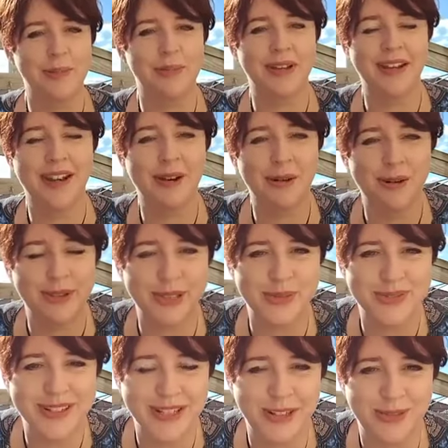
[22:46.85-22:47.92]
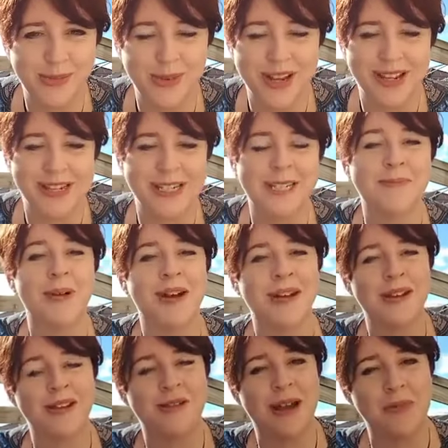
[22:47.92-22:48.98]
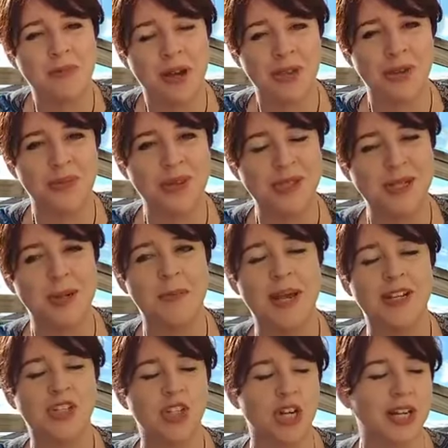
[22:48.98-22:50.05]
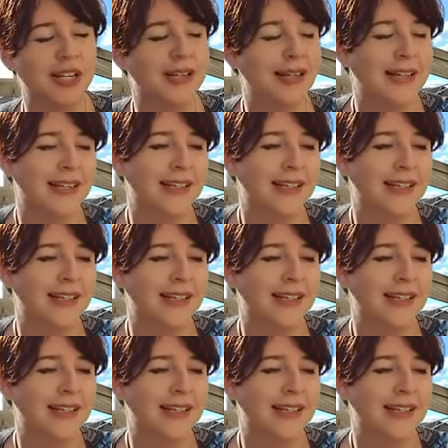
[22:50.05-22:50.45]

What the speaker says: But you know what was really weird is my grandmother with dementia